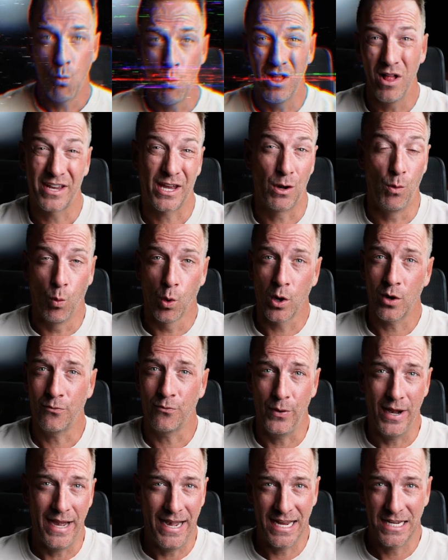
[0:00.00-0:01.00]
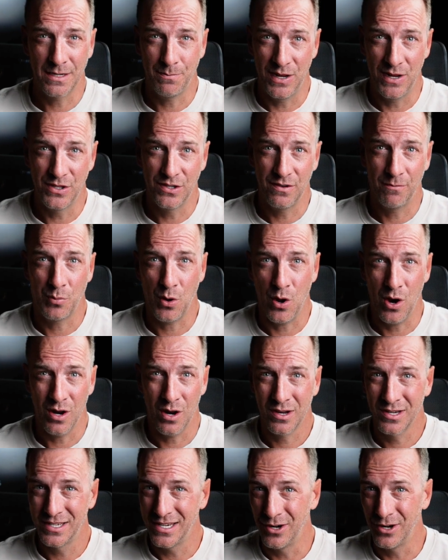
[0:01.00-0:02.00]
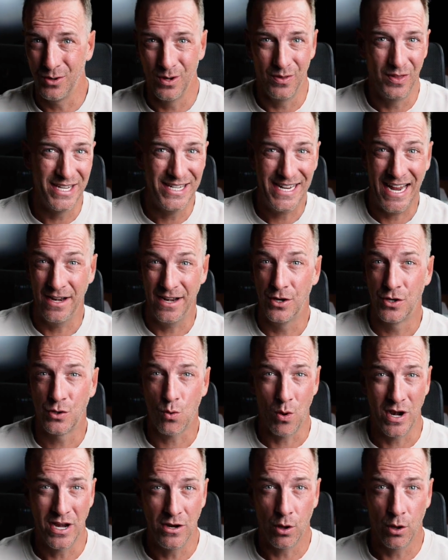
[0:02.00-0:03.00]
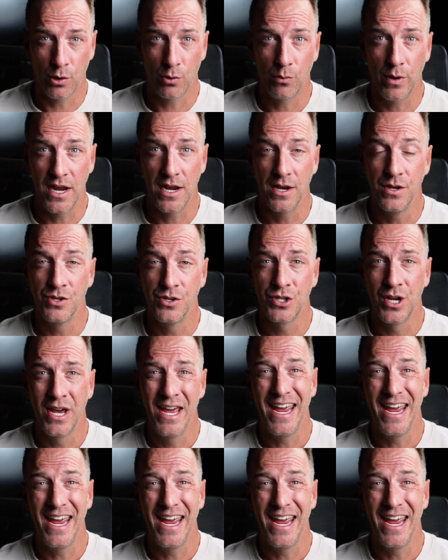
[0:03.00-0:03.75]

While it can work for inexpensive products that are in the 10 to $20 range,